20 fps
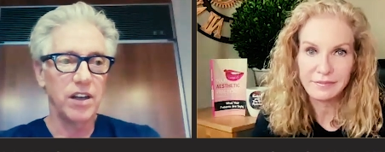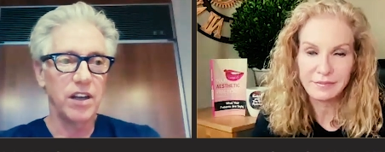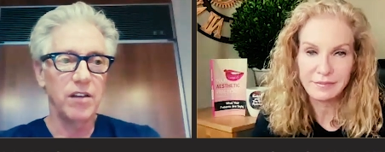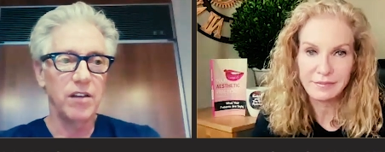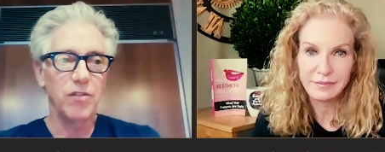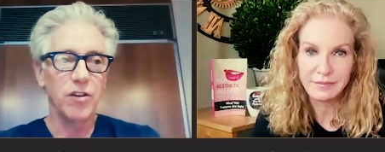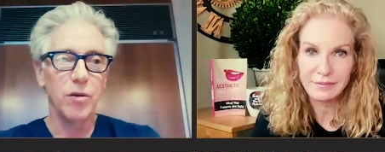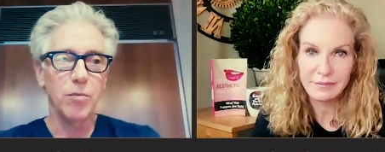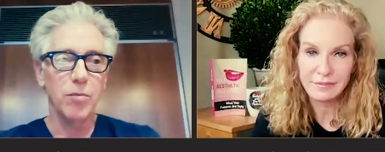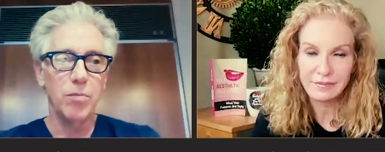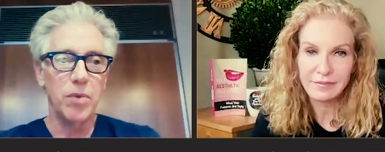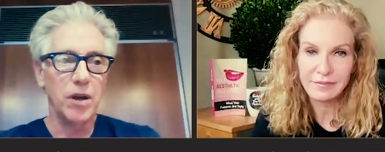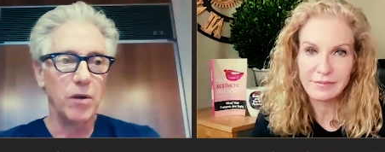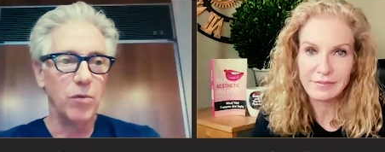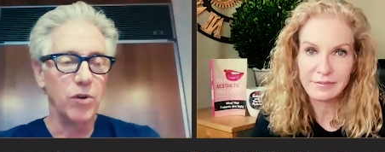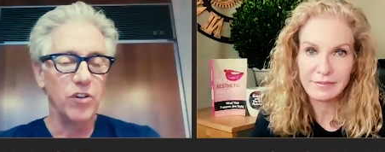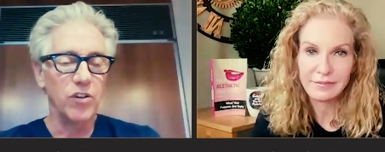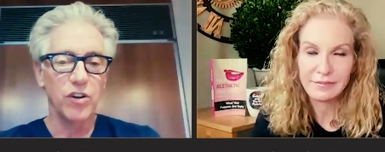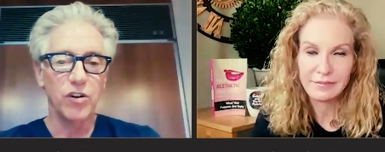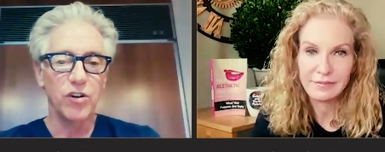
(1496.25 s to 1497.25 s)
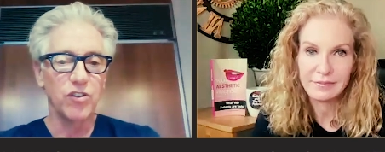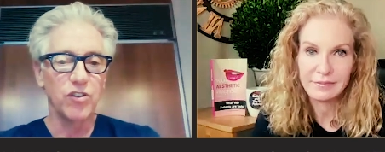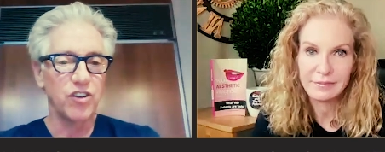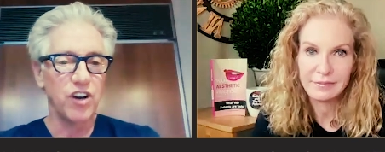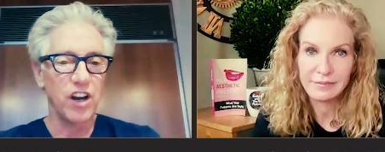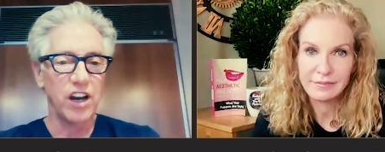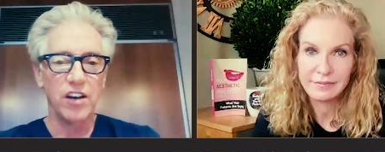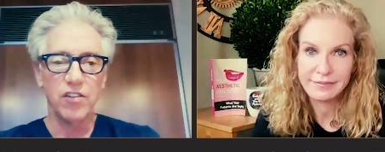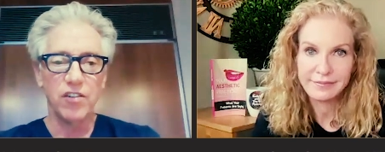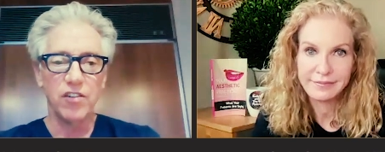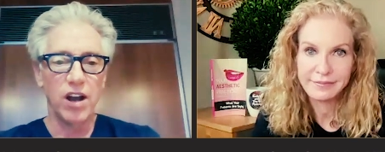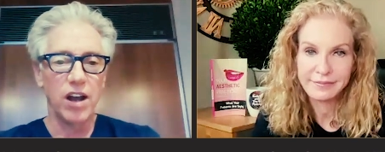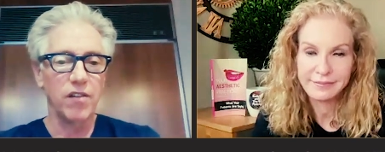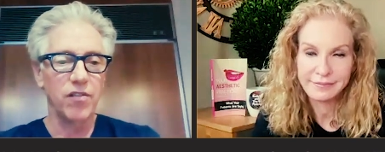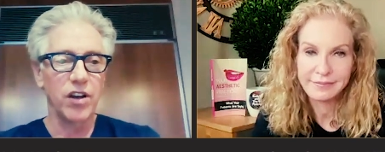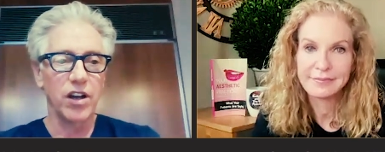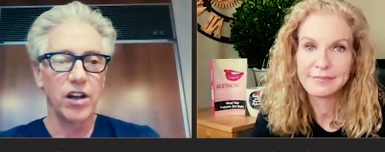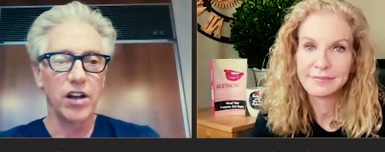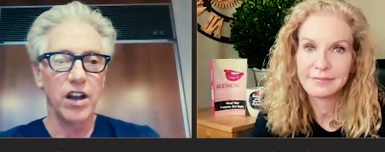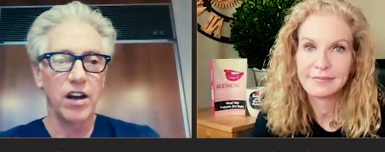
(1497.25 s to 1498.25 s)
Speaker 1: Even the big ones that are chains are
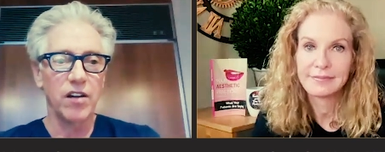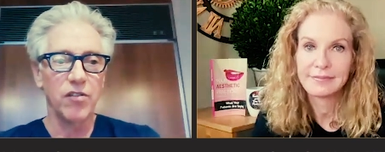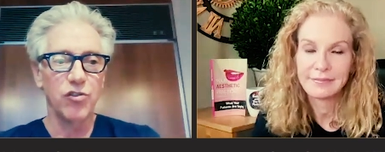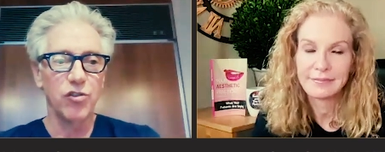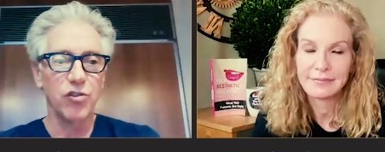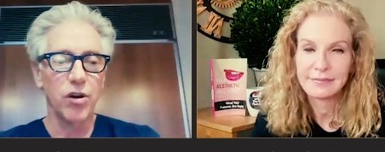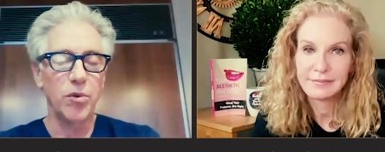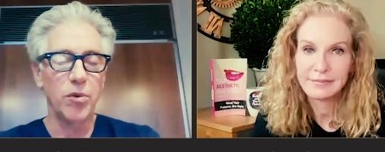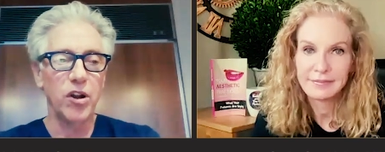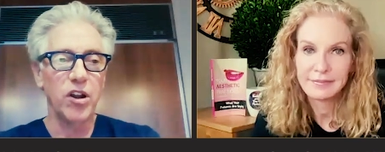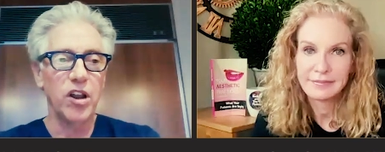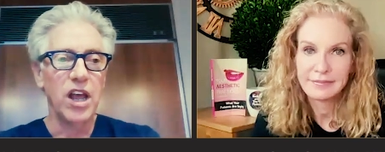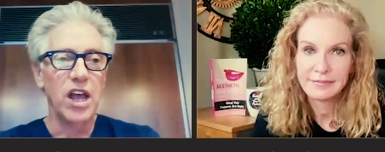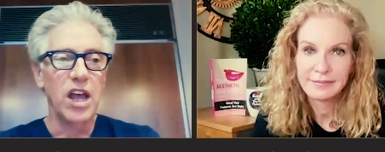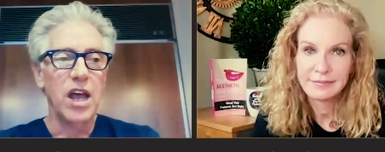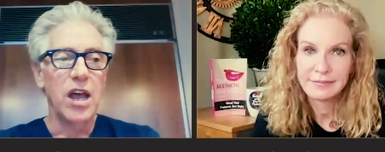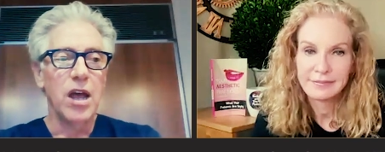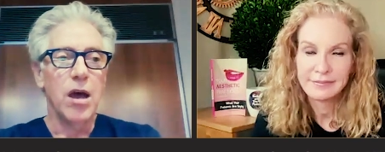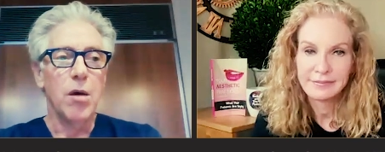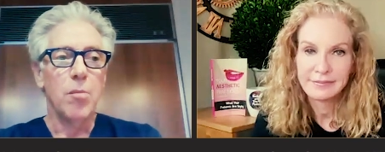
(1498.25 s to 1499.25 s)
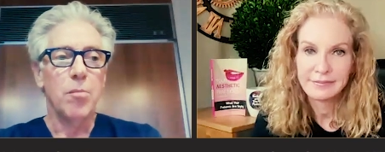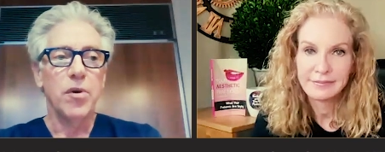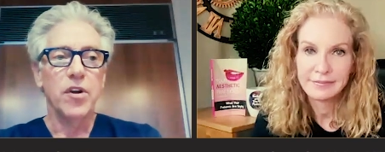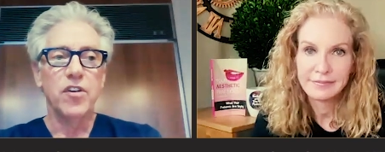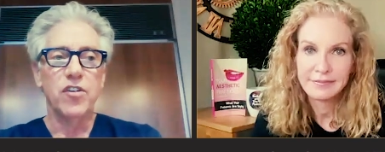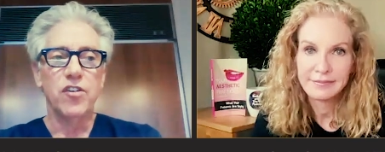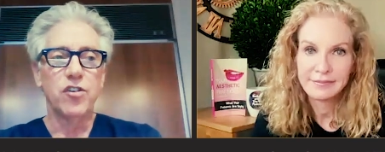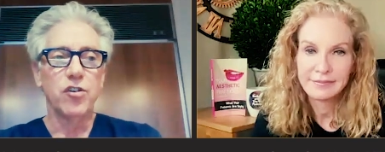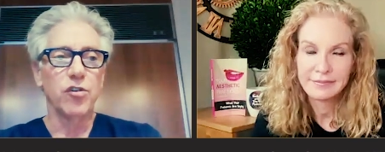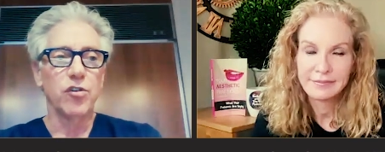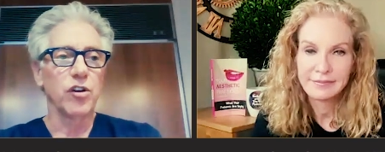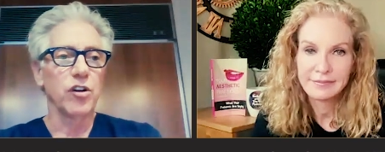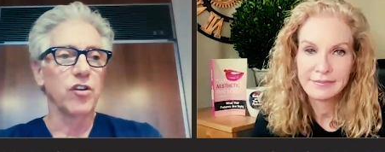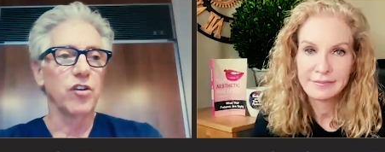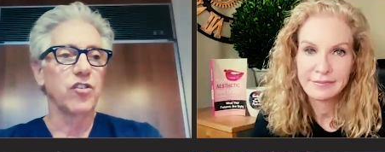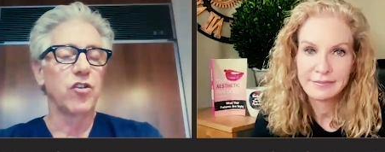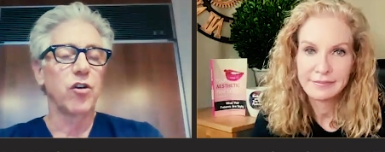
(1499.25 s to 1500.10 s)
having a lot of trouble. But certainly